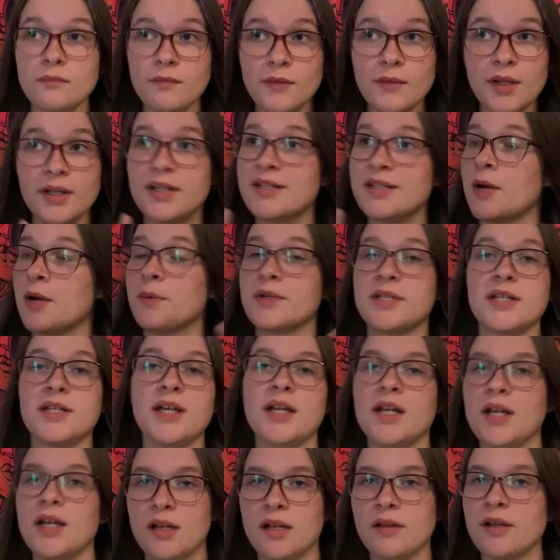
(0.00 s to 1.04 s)
because I wasn't
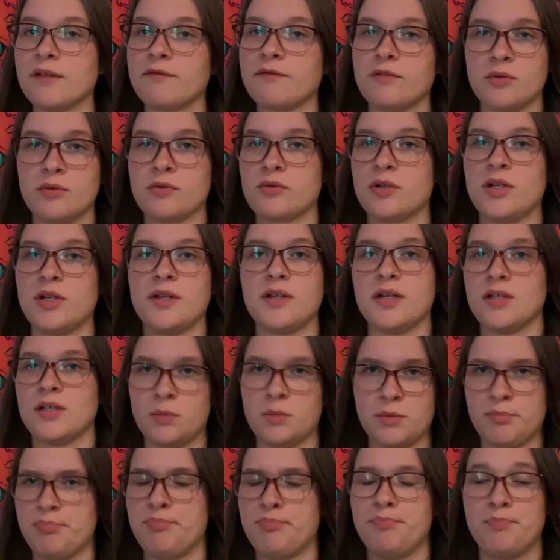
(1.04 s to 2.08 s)
getting any like views or
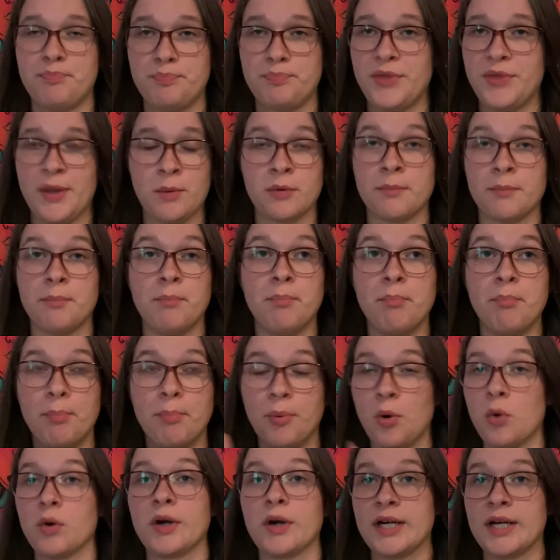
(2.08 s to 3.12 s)
anything. They were
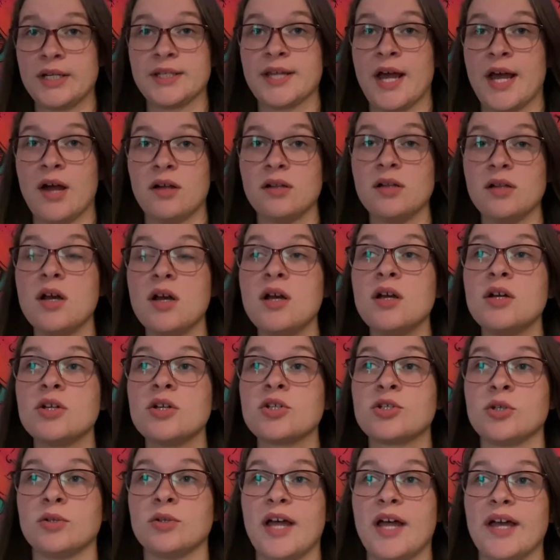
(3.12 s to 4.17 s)
boring as hell.
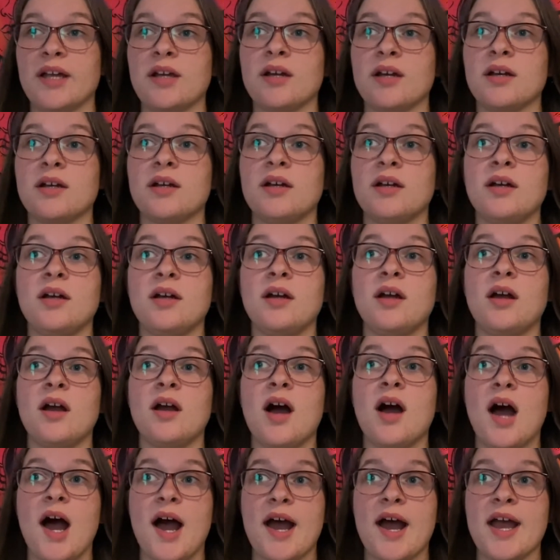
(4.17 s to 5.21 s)
So like,
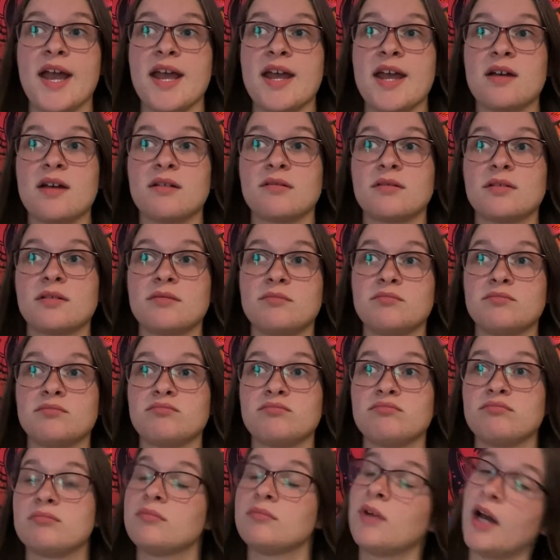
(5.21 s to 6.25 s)
I
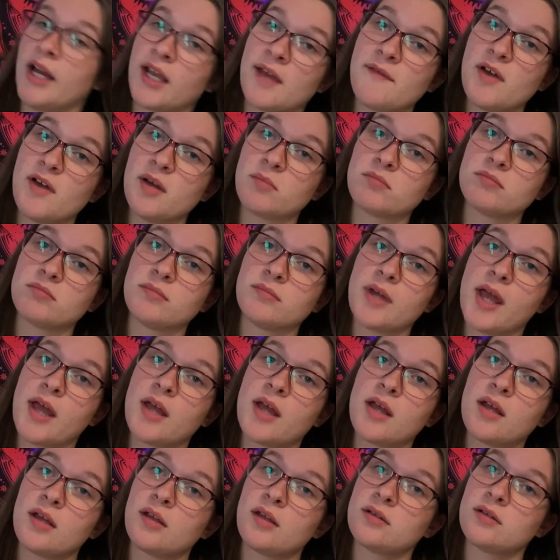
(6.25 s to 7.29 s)
gave up,
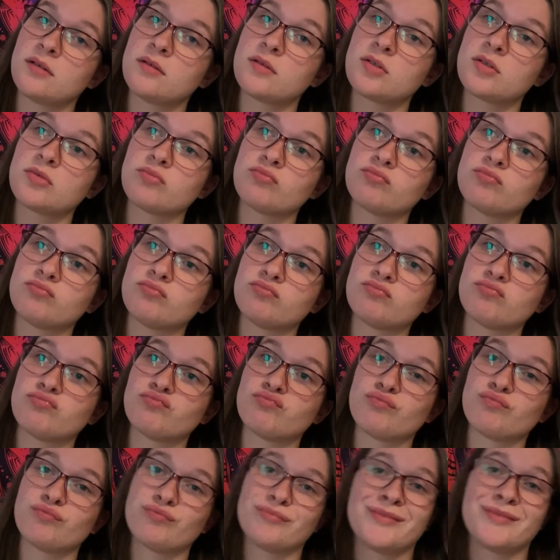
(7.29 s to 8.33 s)
and
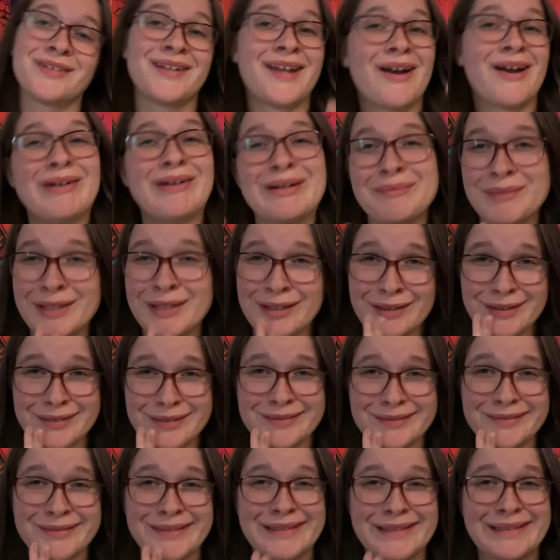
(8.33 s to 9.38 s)
now I'm here.
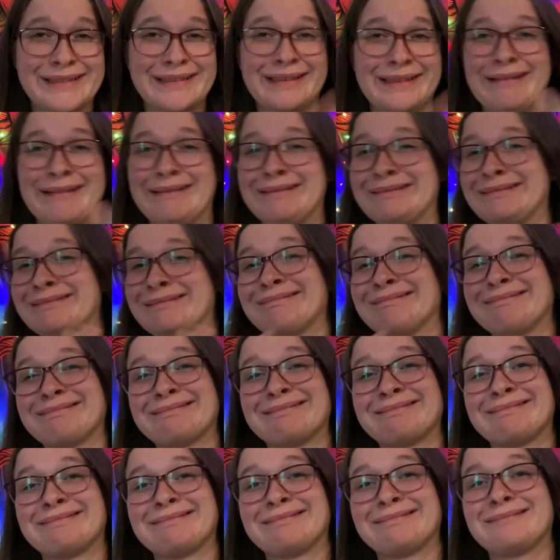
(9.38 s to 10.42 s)
So
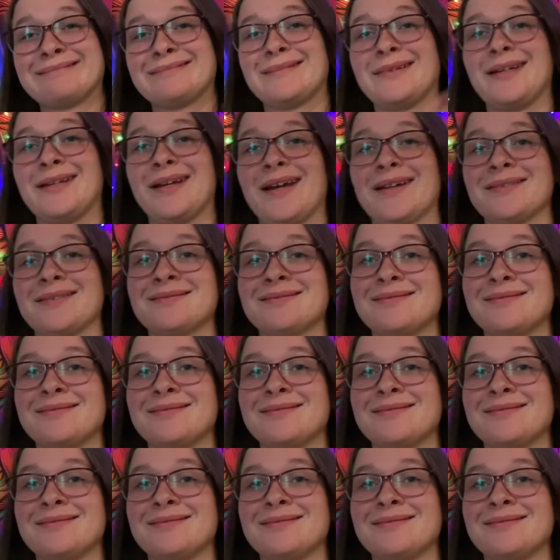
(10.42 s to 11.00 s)
yeah.